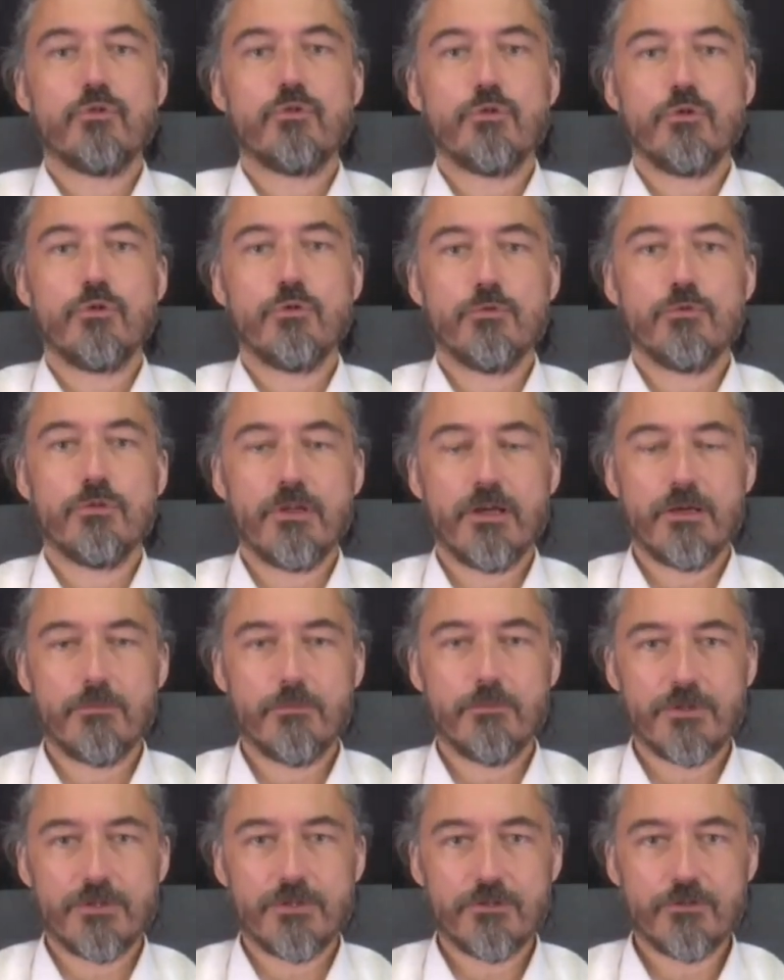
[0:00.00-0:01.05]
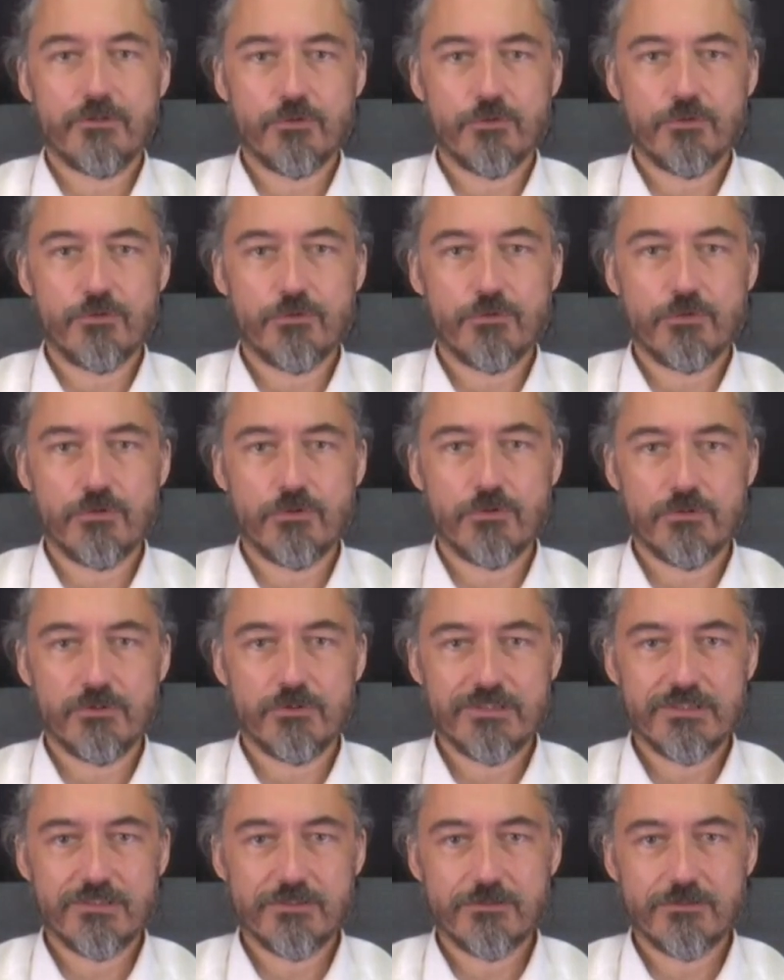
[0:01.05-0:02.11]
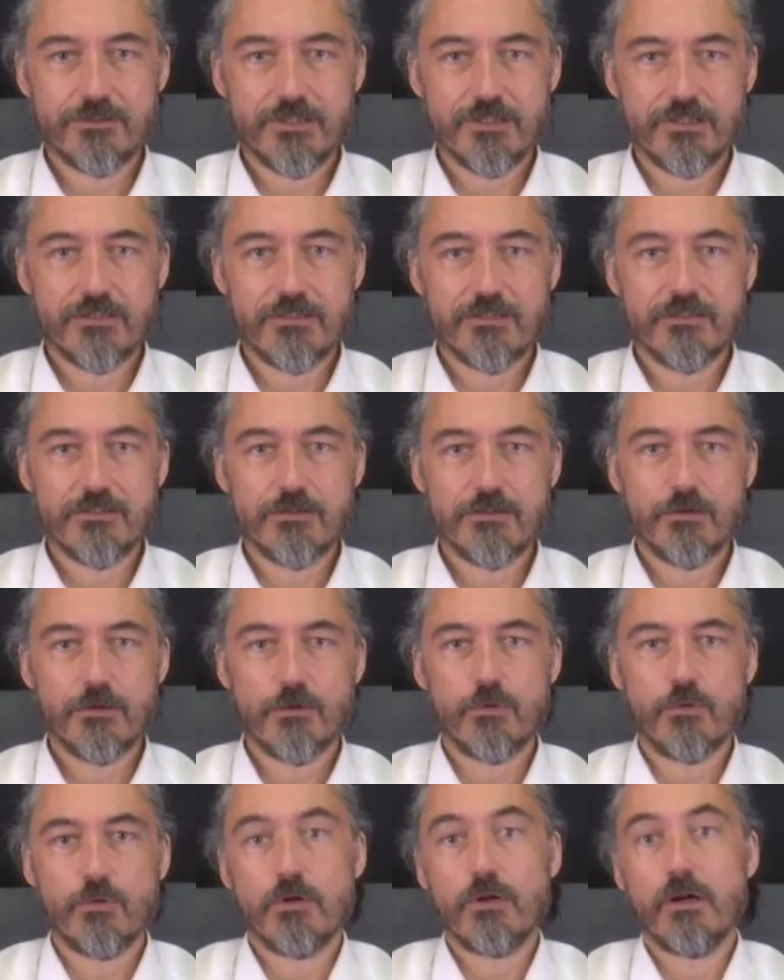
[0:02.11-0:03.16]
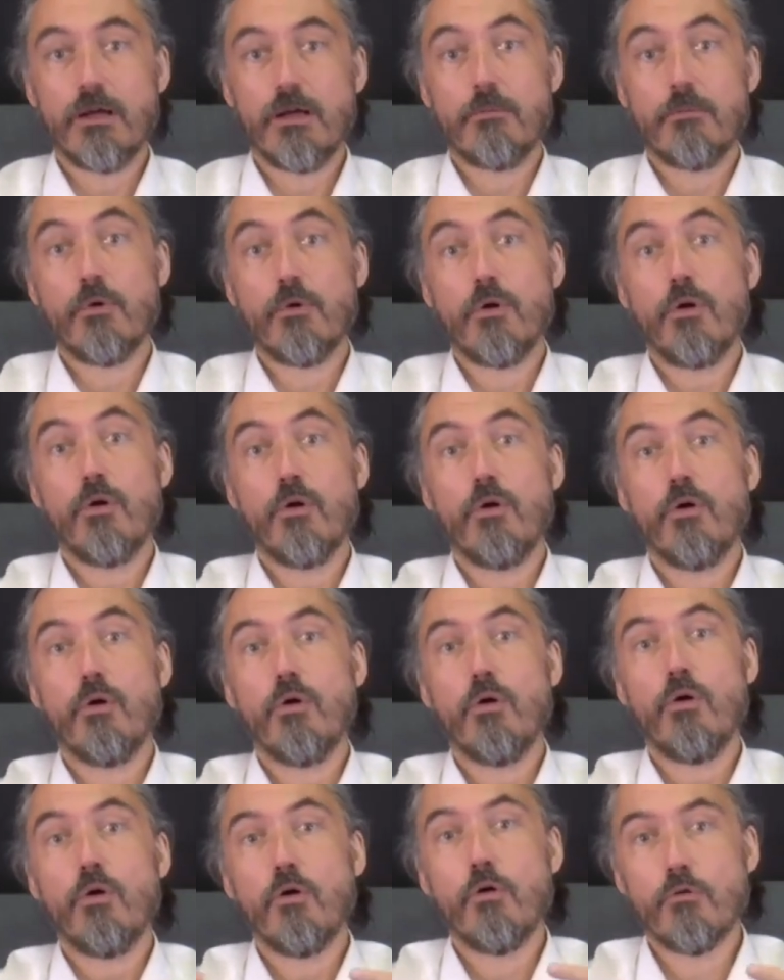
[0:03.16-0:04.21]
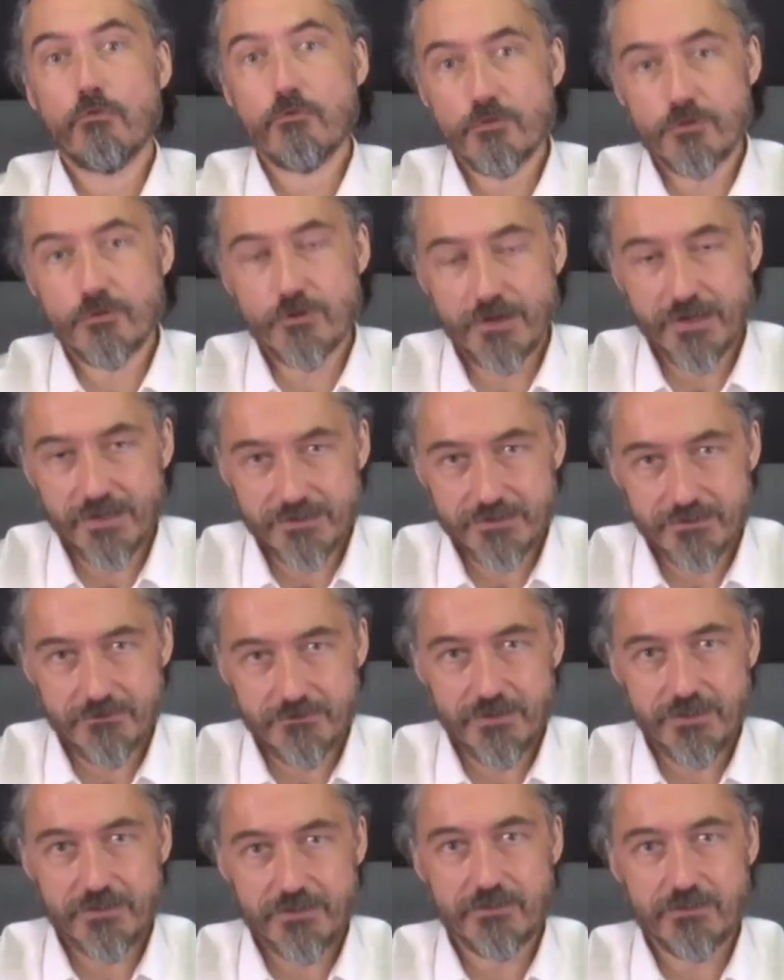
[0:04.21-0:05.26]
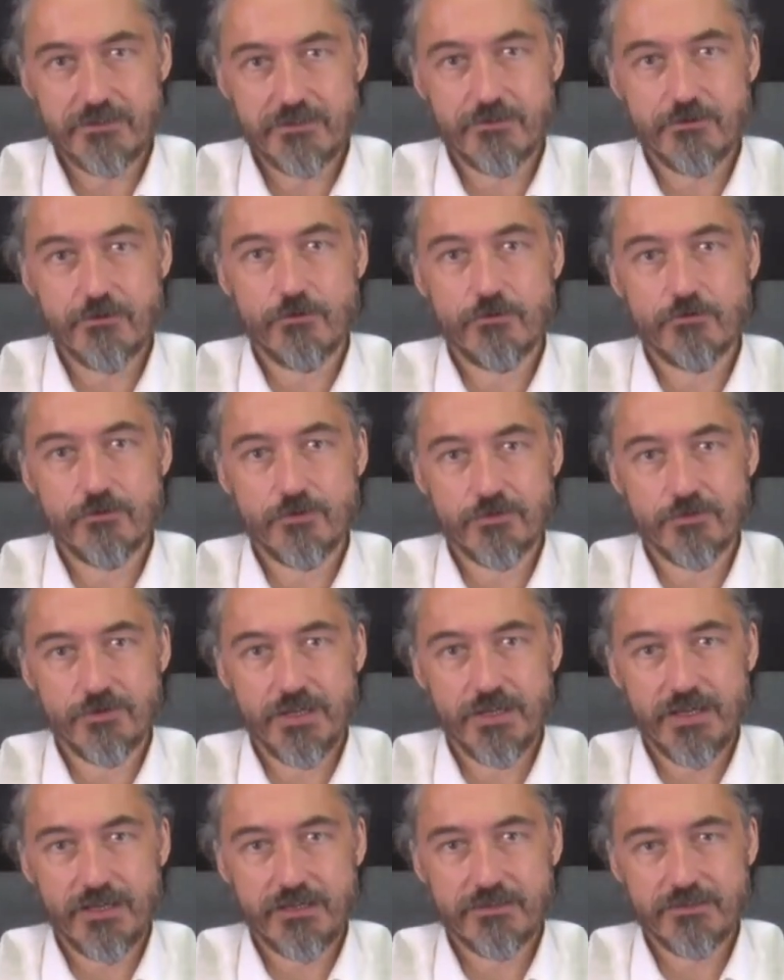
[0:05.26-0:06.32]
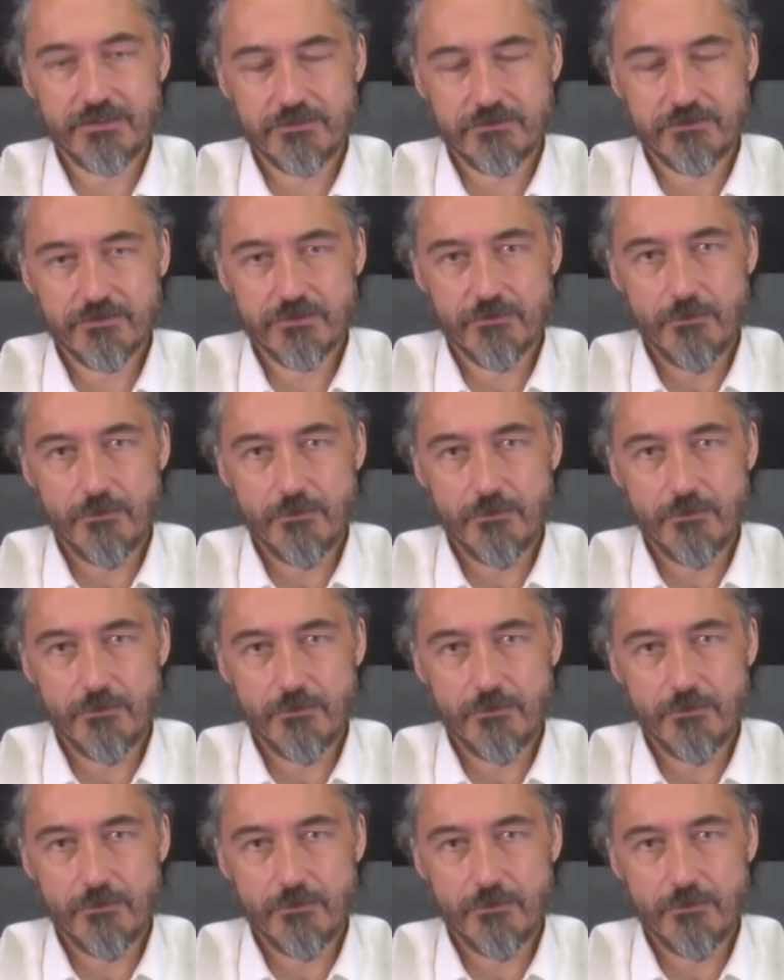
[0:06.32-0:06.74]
too numb and too disconnected, or I'm overactivated and overreactive.